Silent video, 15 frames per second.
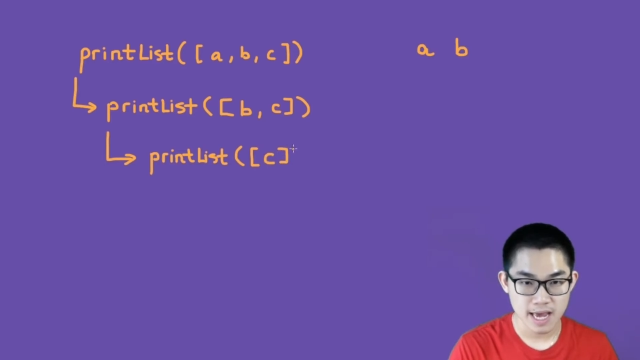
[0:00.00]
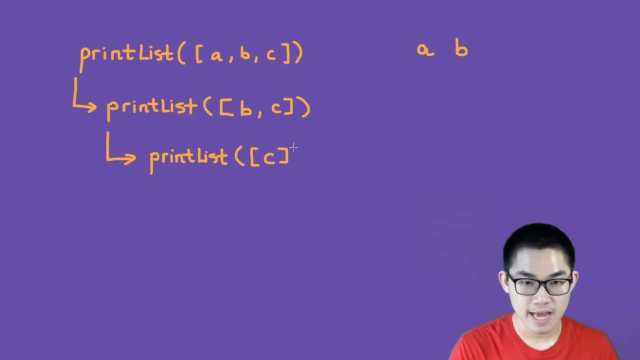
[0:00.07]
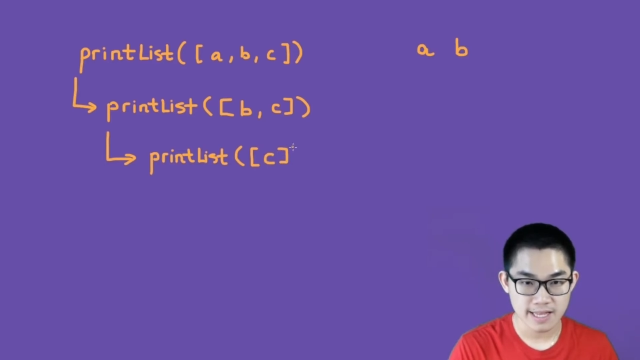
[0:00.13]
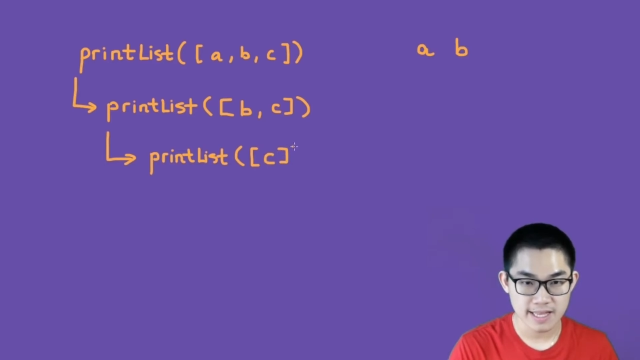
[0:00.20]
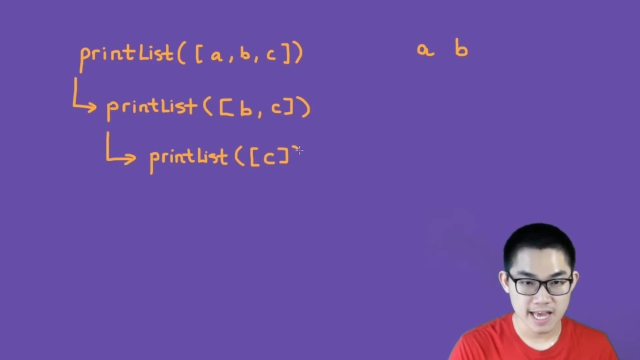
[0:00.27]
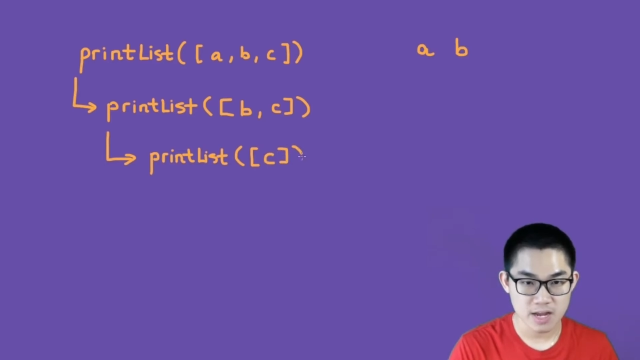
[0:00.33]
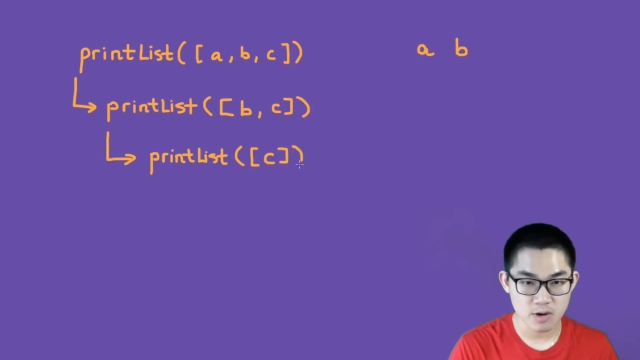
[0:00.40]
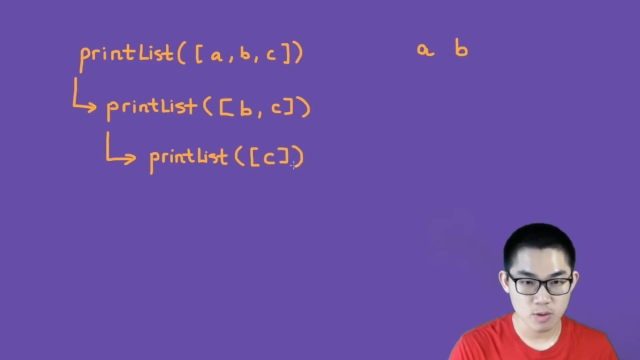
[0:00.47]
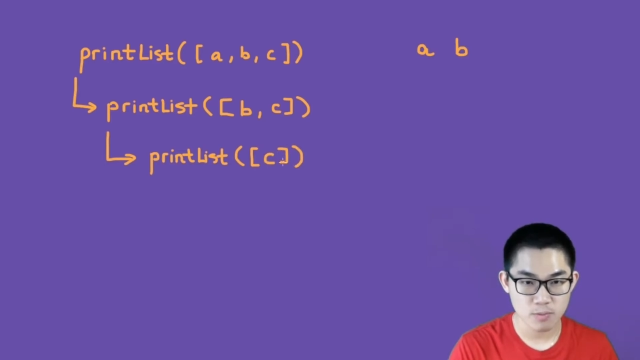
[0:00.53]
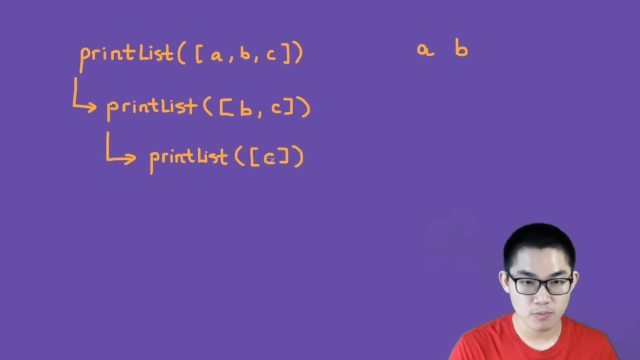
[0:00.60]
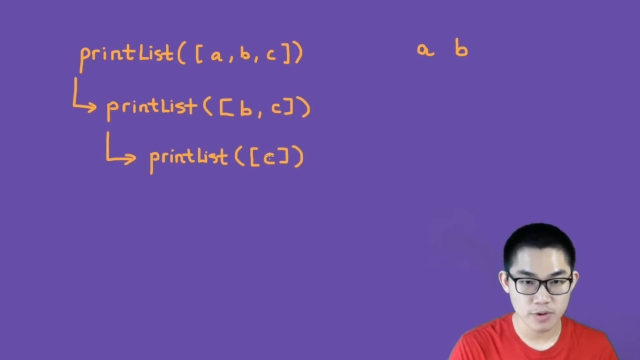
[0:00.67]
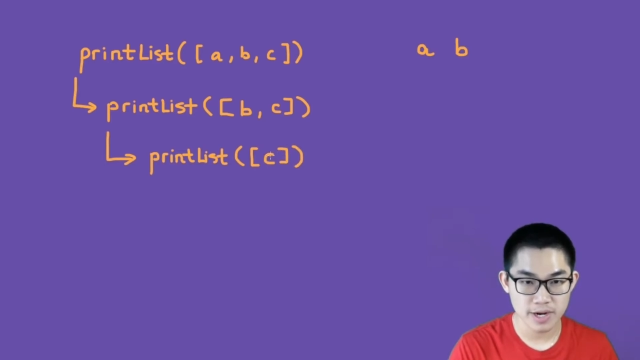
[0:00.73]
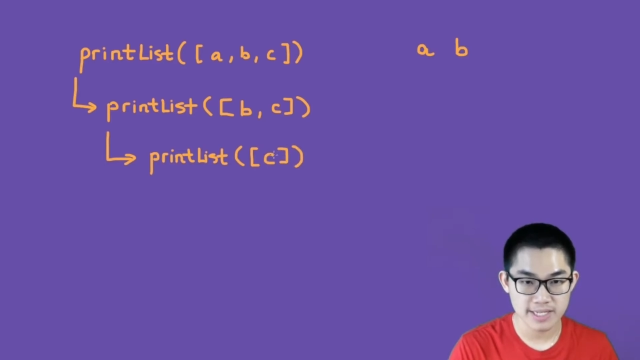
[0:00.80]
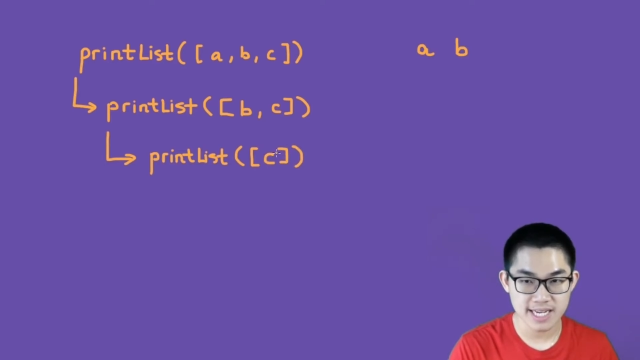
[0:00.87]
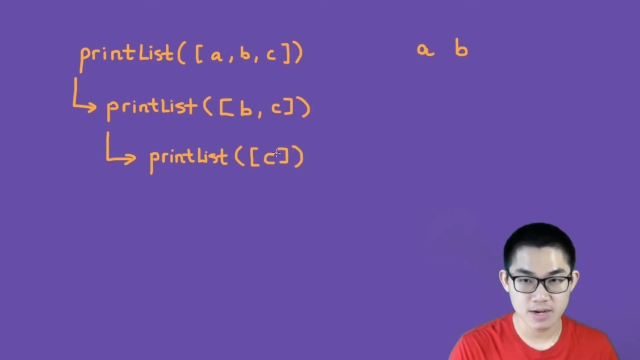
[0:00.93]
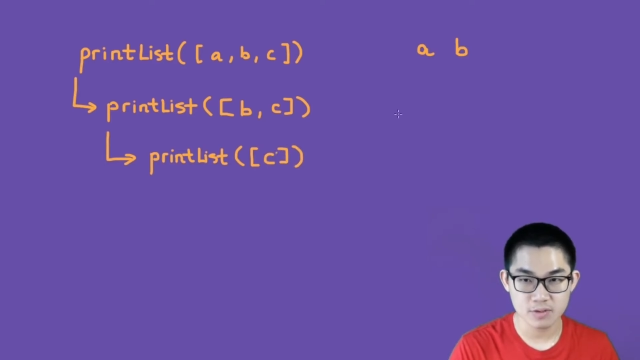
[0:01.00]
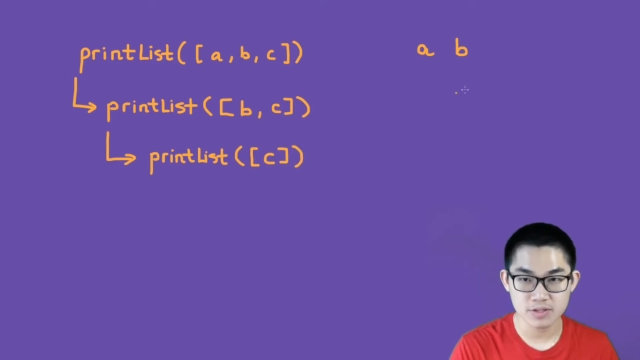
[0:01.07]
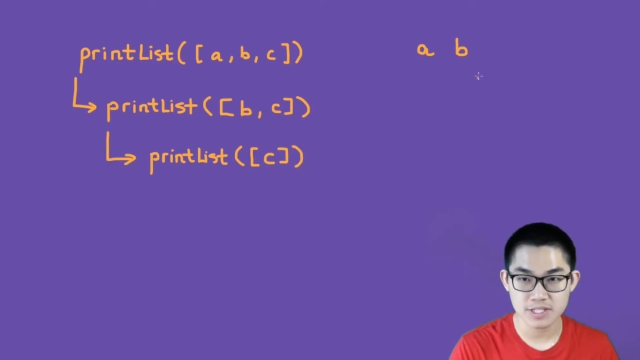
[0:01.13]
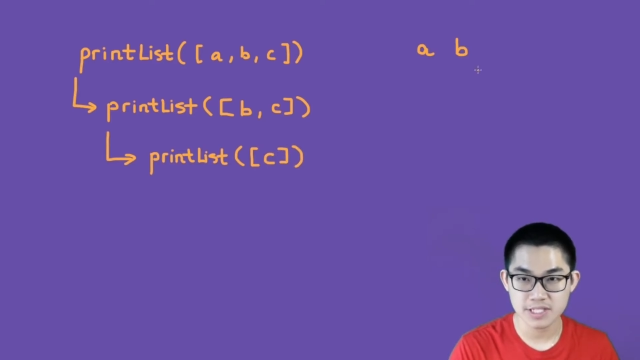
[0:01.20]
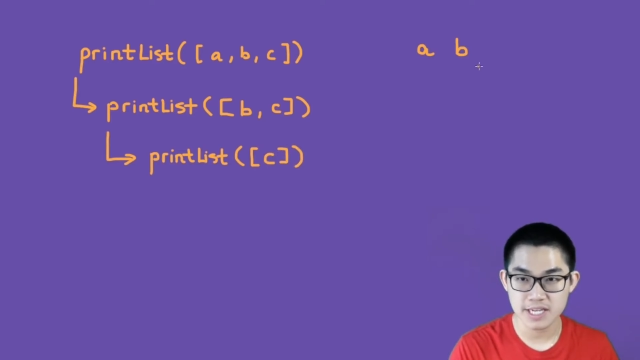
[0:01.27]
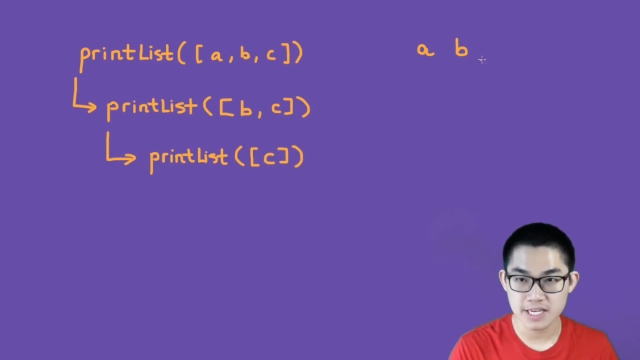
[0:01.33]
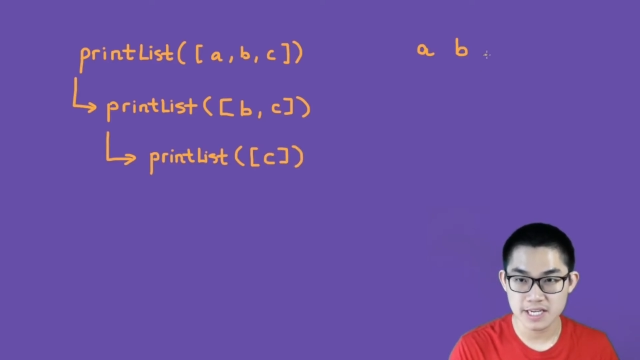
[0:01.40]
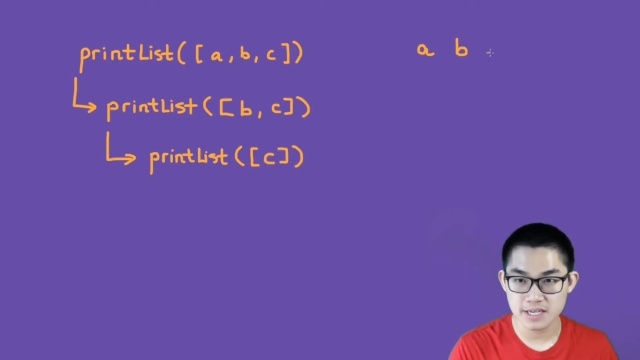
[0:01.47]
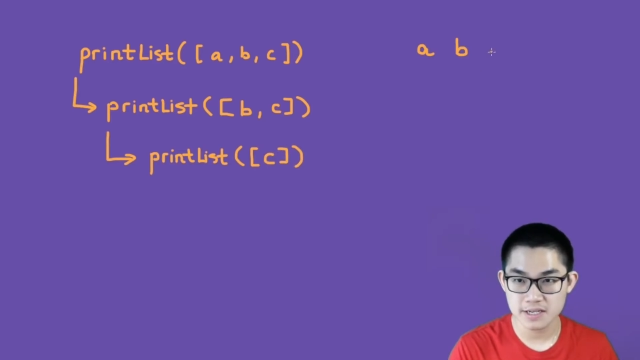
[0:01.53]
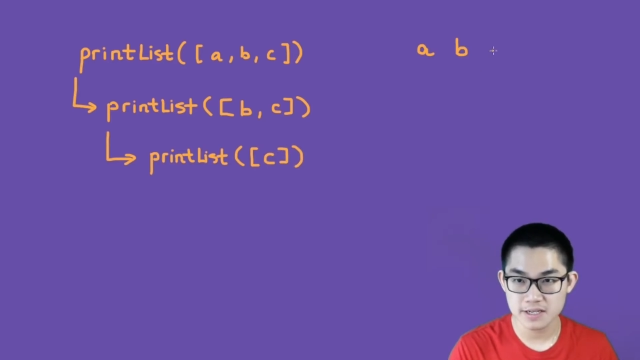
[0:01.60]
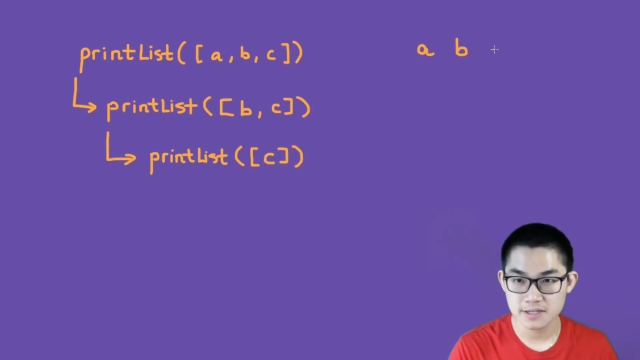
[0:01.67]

And then we print out C.